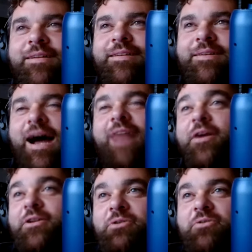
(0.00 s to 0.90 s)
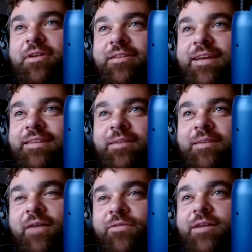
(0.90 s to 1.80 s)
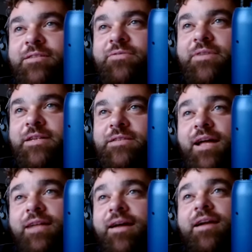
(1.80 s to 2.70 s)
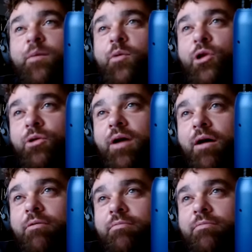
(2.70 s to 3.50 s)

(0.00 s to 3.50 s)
I thought you was gonna say something about Foxy Fish. That's like number two goal.